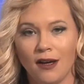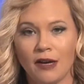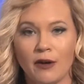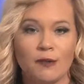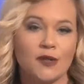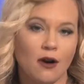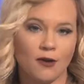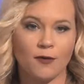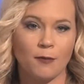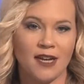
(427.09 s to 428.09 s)
Now, it was
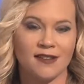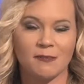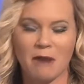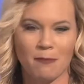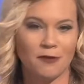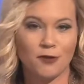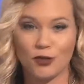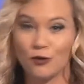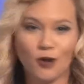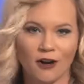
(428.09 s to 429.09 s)
hard for me as a mom of
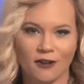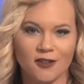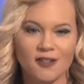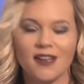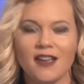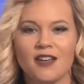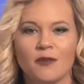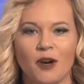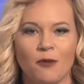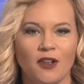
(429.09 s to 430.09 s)
two daughters
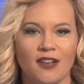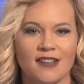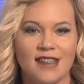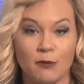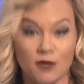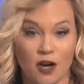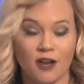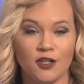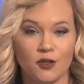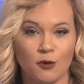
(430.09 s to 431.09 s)
when I realized I was
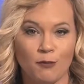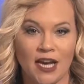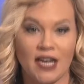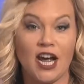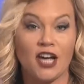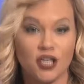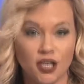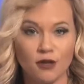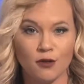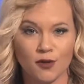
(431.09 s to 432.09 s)
talking to a man
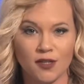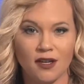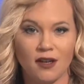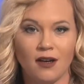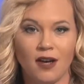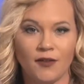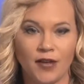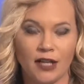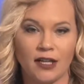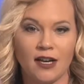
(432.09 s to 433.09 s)
accused of
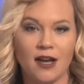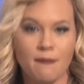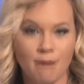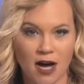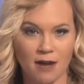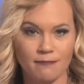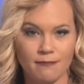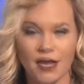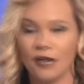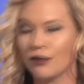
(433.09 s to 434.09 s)
killing a mom
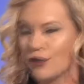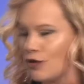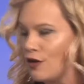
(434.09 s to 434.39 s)
and her two